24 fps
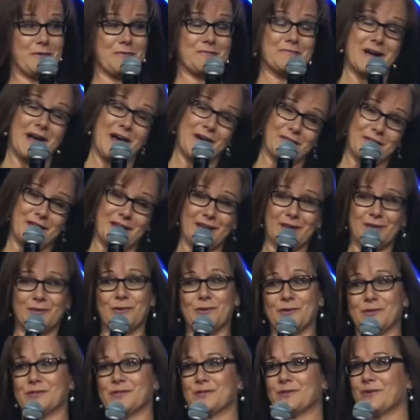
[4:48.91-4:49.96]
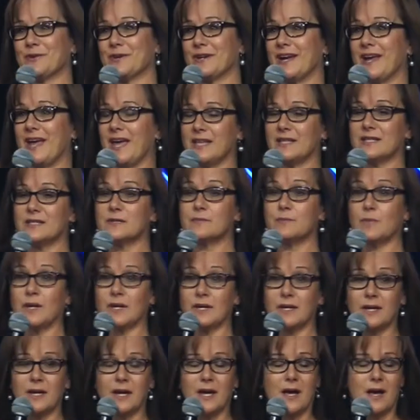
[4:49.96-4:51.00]
how that whole story ends, but
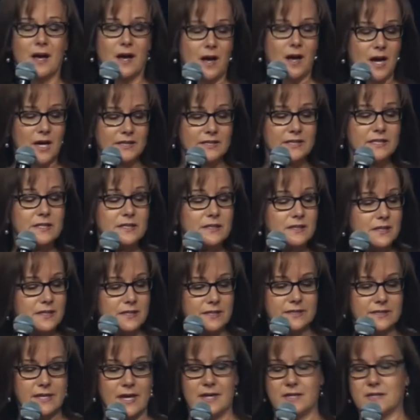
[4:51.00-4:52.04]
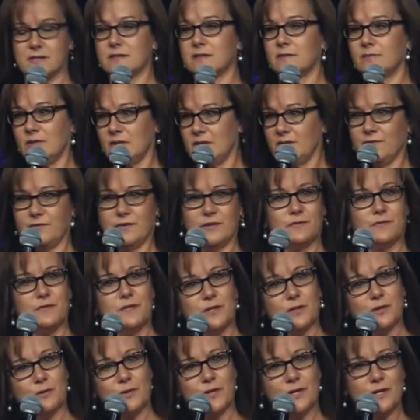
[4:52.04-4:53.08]
I didn't intend to be
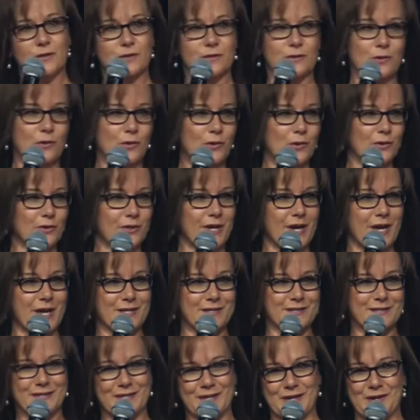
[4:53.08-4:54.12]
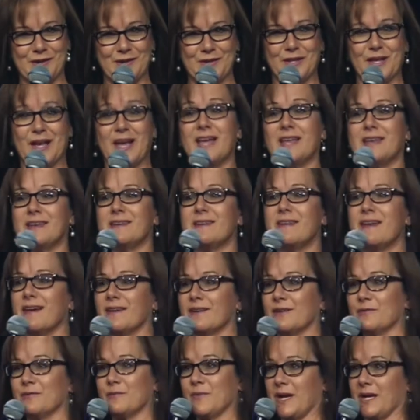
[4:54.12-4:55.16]
53 years old and single and none
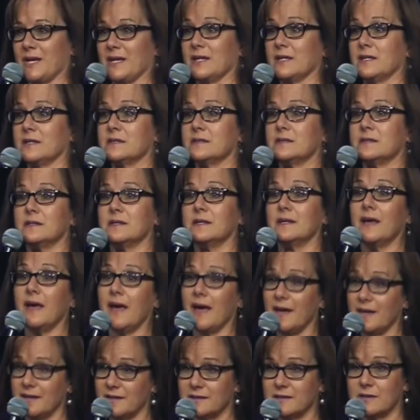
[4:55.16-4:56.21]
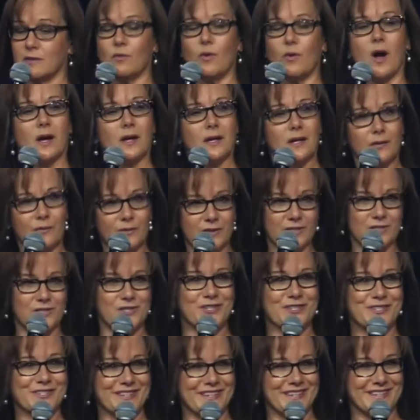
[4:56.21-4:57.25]
of my kids yet walking with
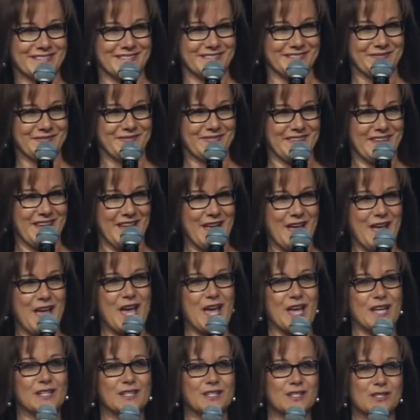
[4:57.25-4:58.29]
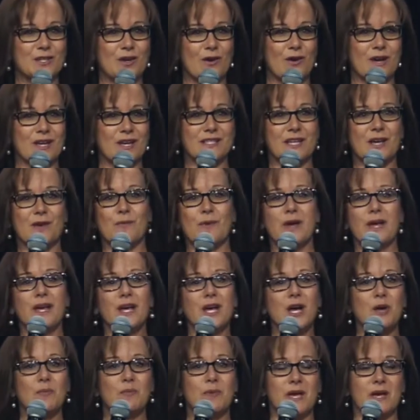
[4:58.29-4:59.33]
Jesus. And so as I wake
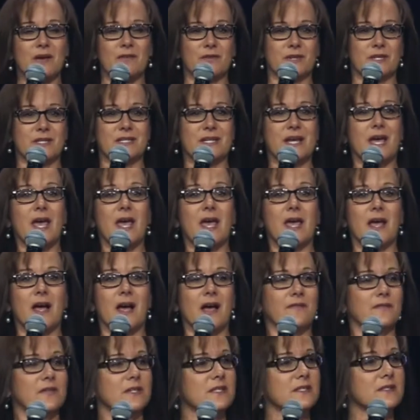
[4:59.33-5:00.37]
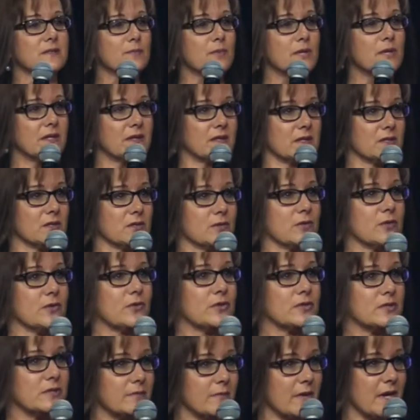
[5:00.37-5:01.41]
up every day, I have to speak the
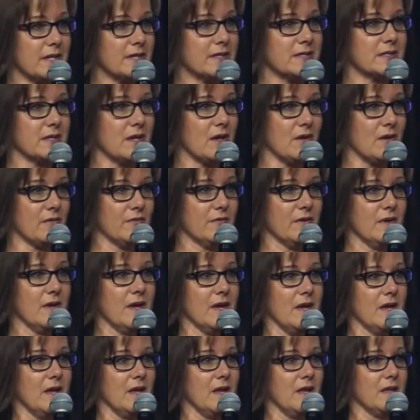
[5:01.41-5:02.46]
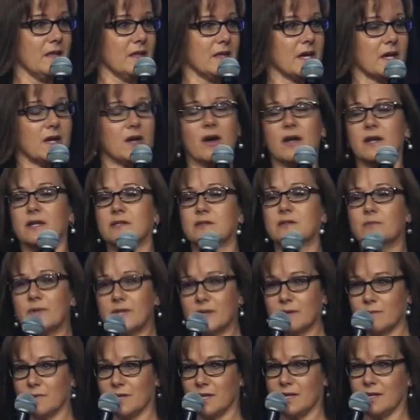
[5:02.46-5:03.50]
truth to myself that God is
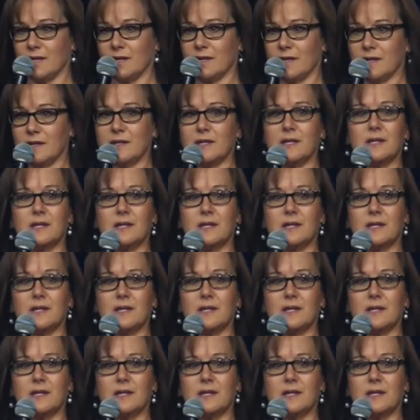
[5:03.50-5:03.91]
with me and that he